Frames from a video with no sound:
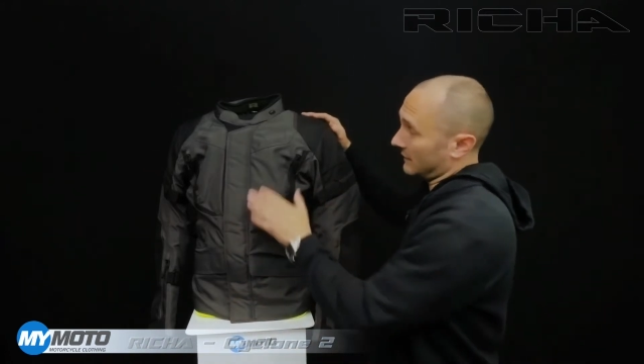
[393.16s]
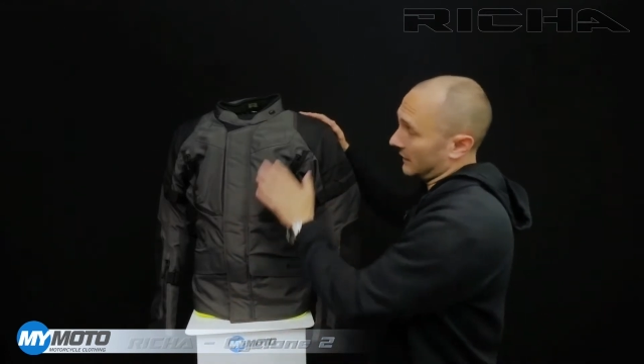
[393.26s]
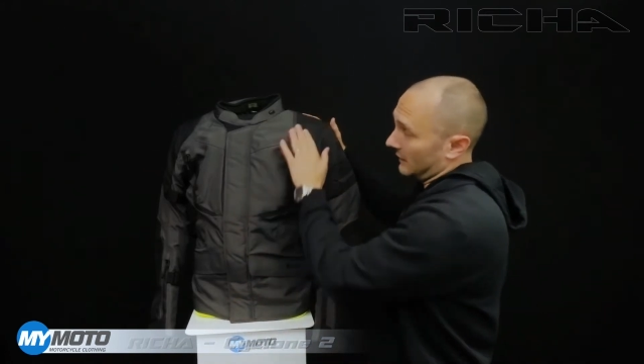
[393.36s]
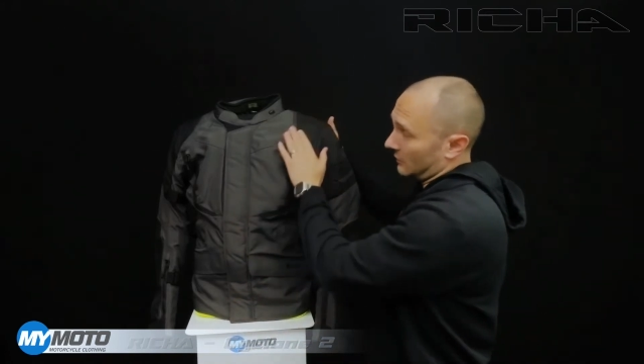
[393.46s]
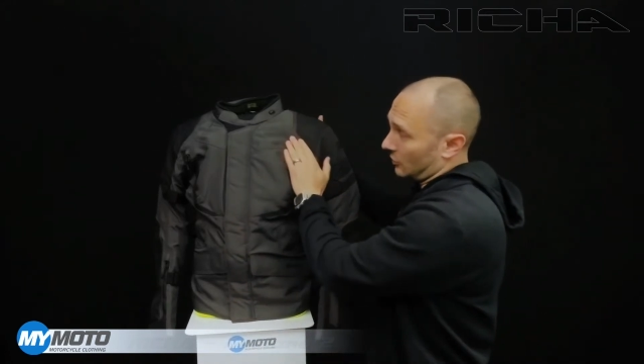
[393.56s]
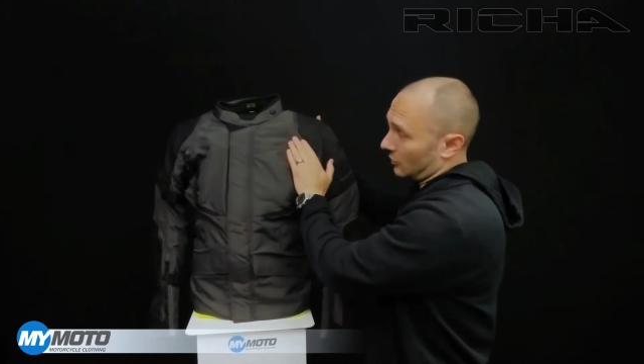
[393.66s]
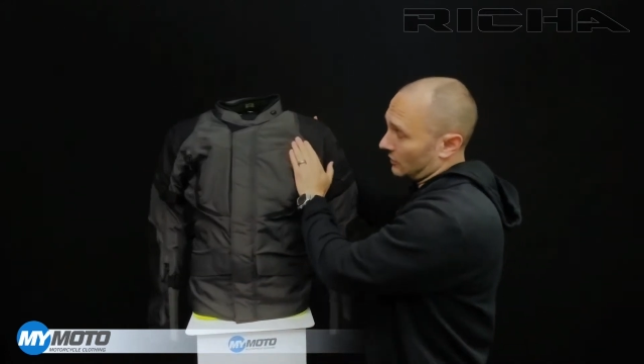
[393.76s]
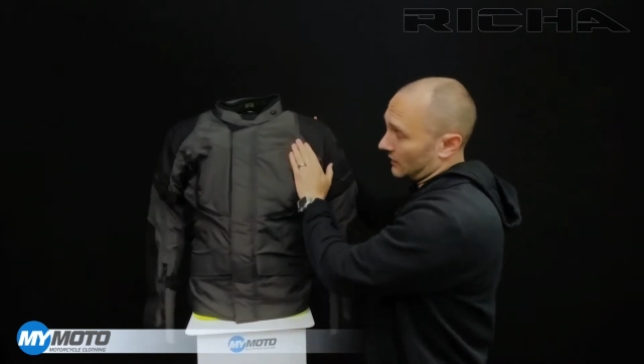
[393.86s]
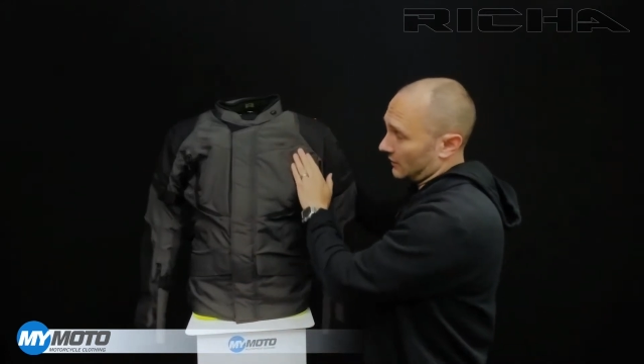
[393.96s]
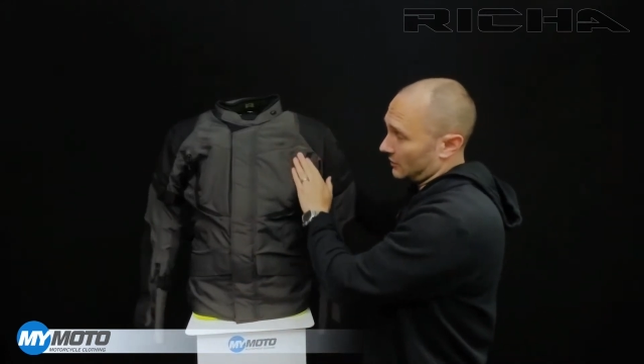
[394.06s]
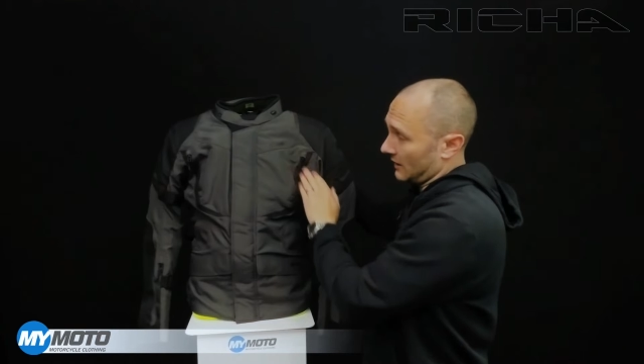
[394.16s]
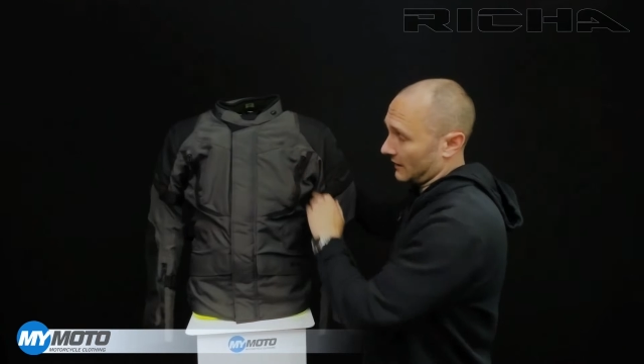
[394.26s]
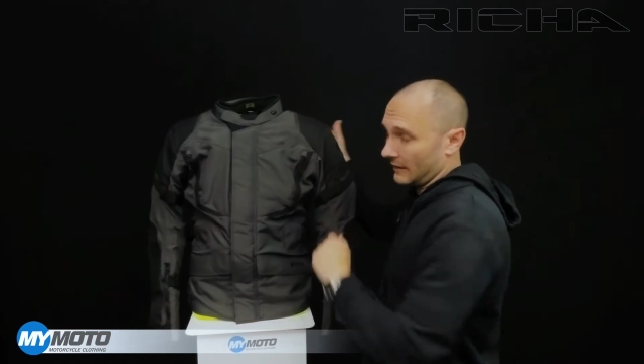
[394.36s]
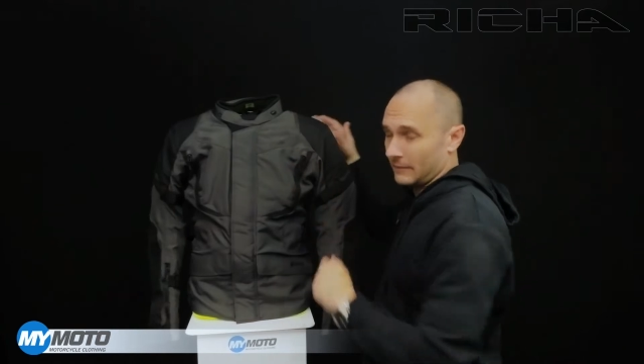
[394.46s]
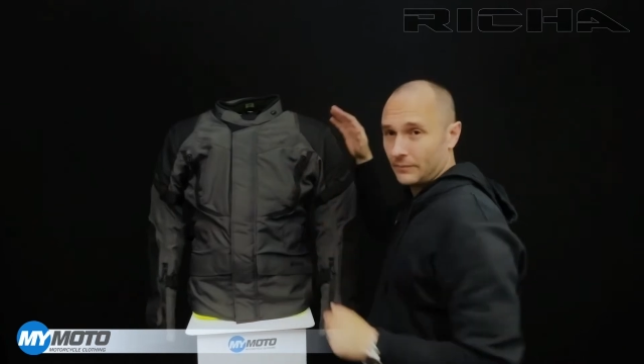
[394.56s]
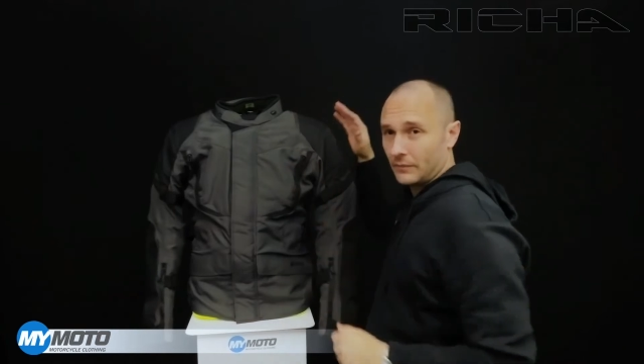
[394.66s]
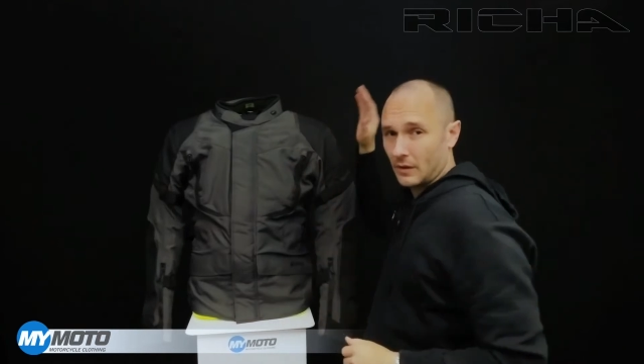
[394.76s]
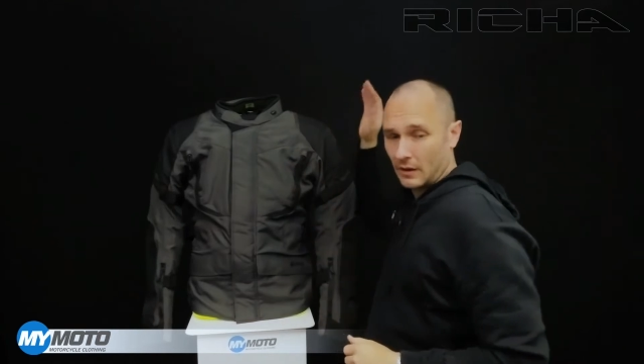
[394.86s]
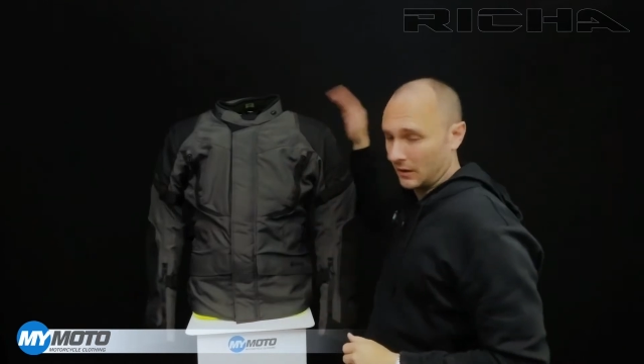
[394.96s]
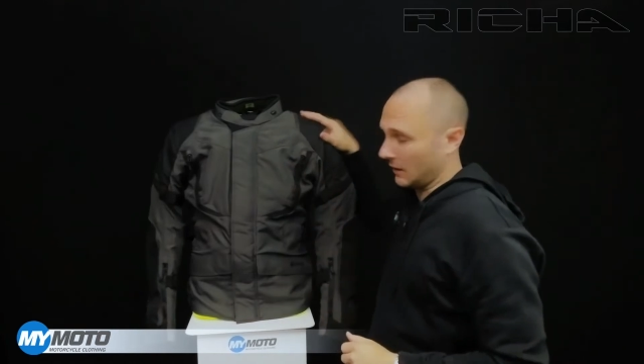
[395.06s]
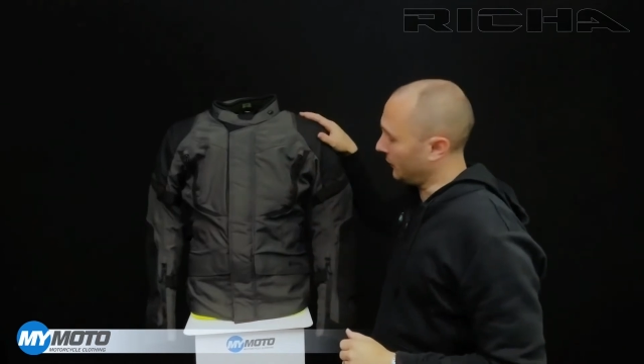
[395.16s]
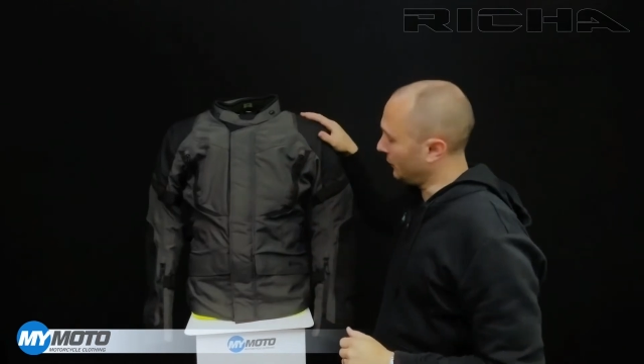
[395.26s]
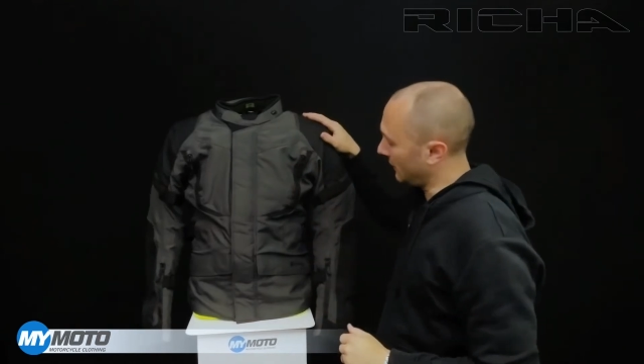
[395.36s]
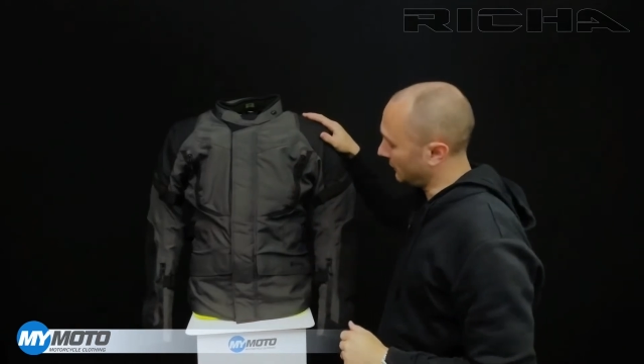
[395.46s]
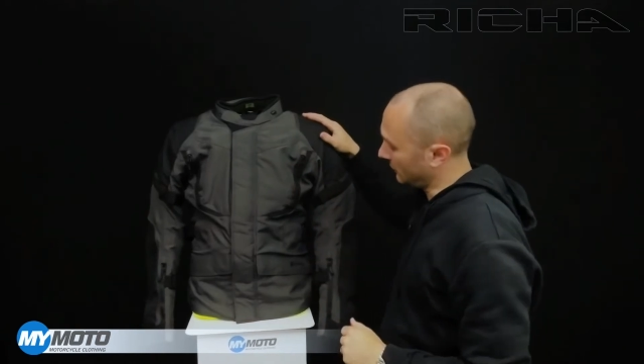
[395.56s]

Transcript: say, it's a Gore-Tex jacket. If we have a